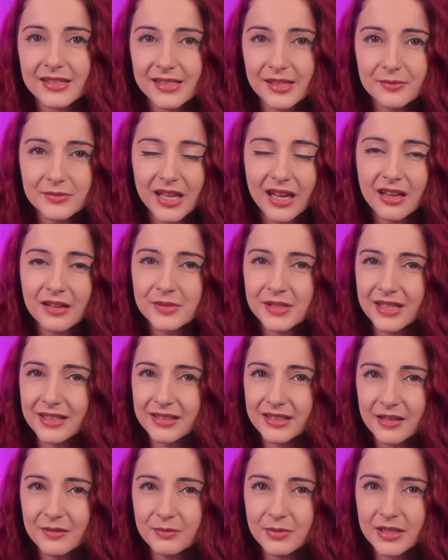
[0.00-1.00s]
Sometimes it
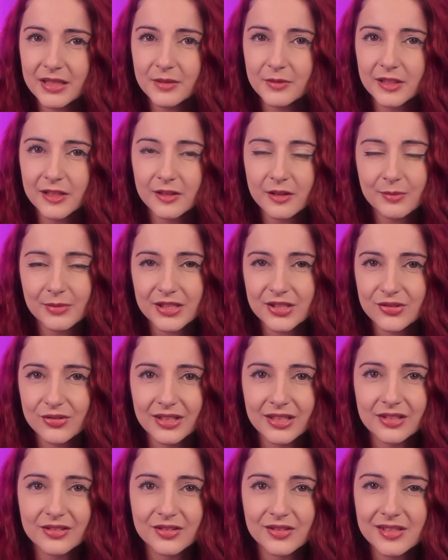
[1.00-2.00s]
can be a little bit
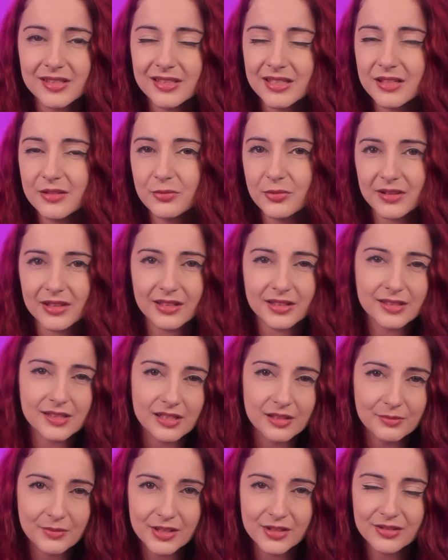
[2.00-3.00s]
tricky to see with
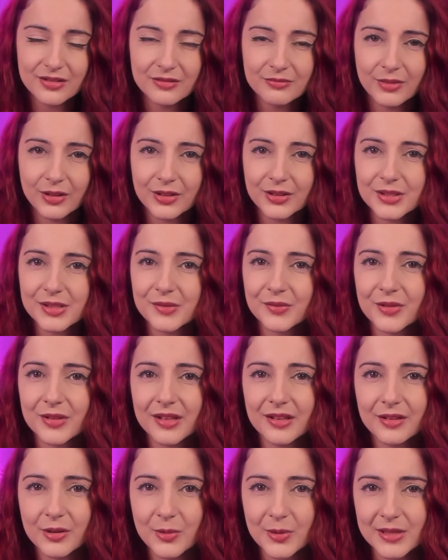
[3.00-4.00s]
exclamation marks for
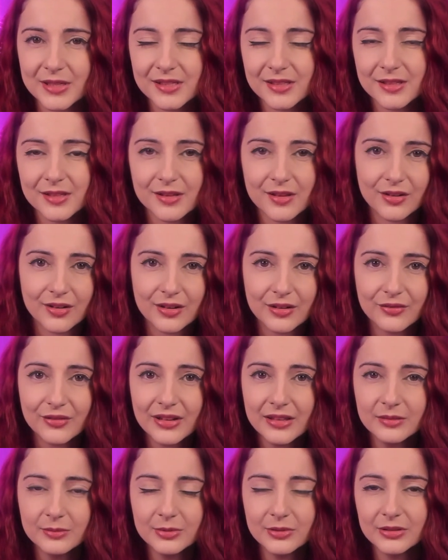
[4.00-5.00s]
the quests that are
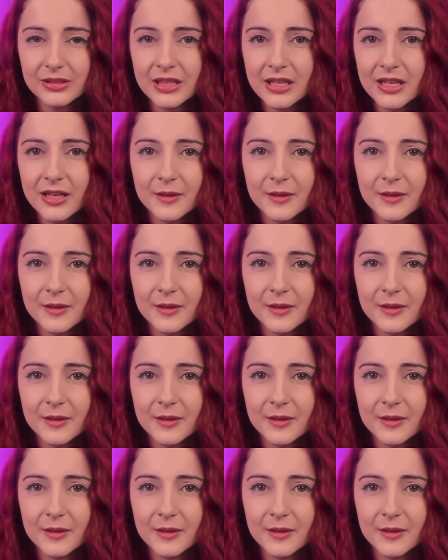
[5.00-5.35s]
available,